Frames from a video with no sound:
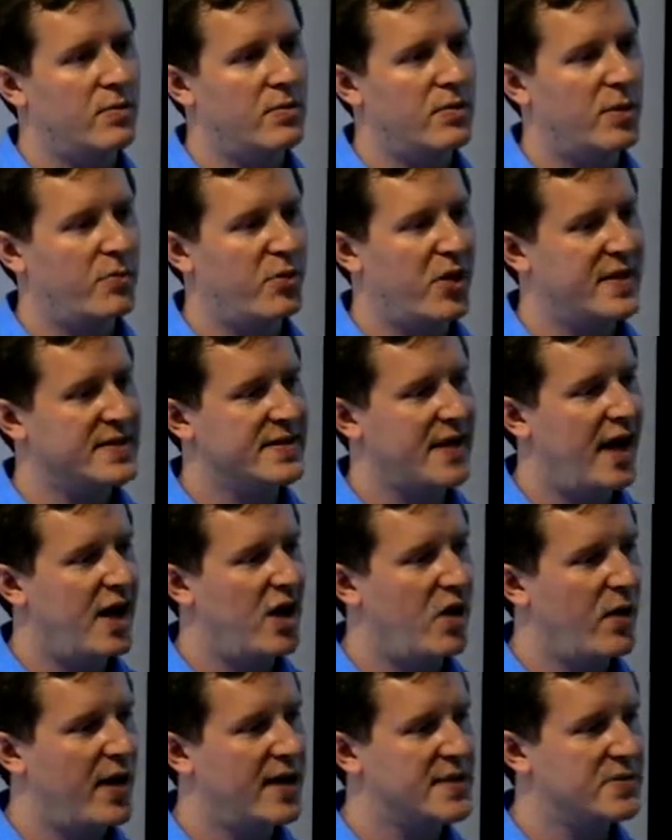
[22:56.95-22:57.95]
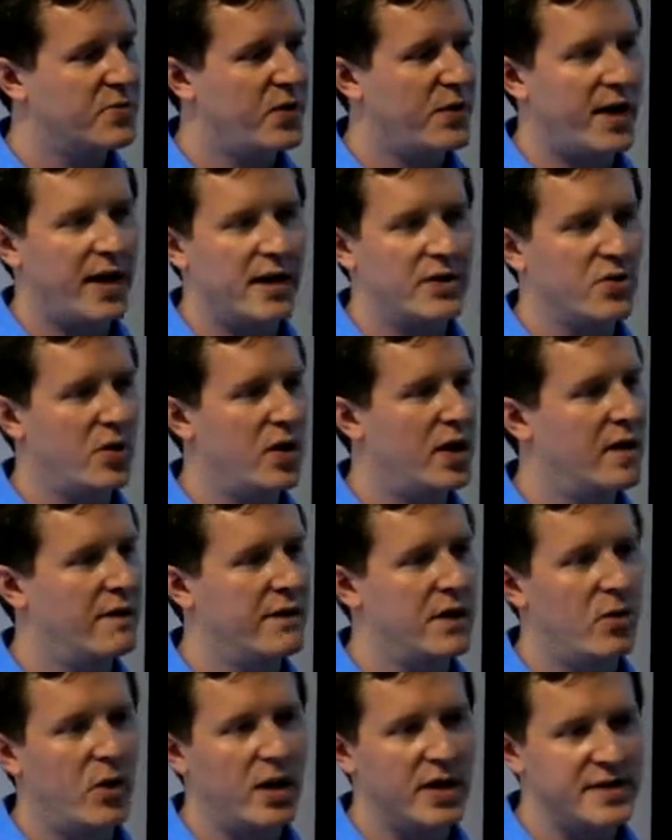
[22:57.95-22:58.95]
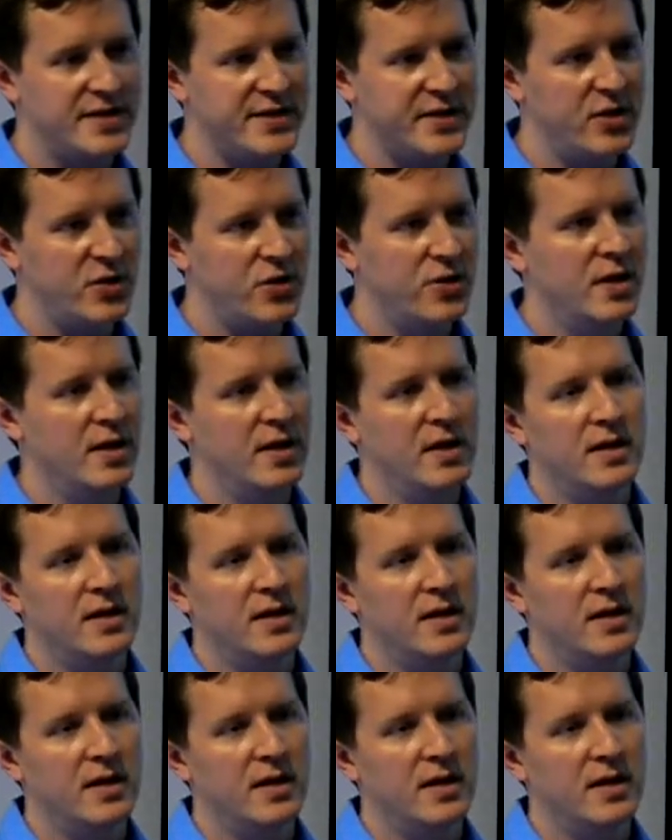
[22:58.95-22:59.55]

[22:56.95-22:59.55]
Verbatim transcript: replace iOS with Android if you wanted to.